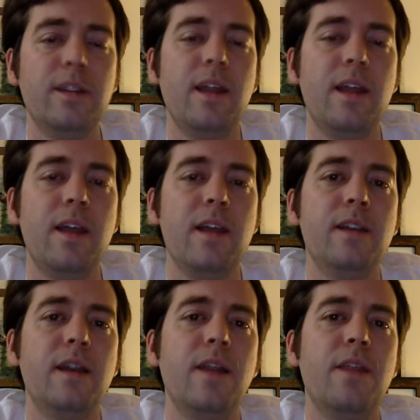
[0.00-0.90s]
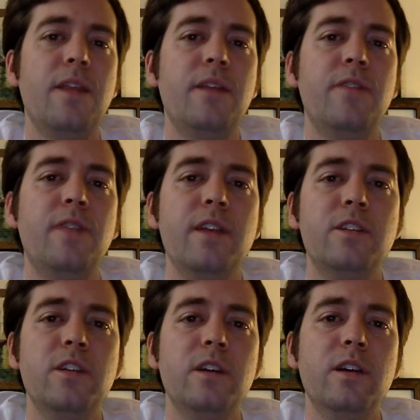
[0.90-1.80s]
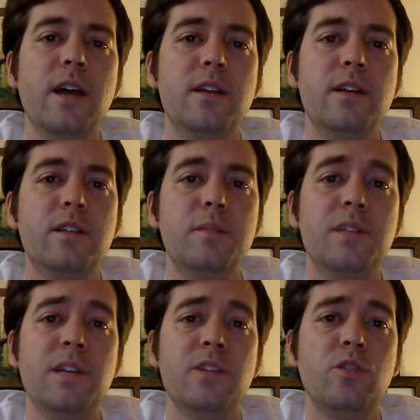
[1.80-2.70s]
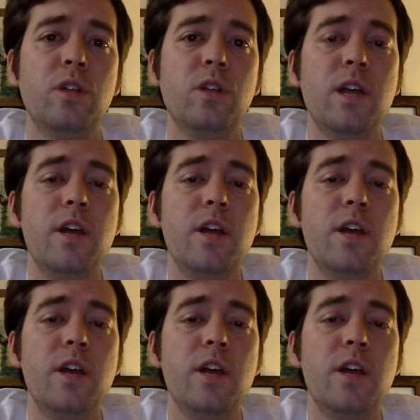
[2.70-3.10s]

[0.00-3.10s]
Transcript: and I think Valencia has the potential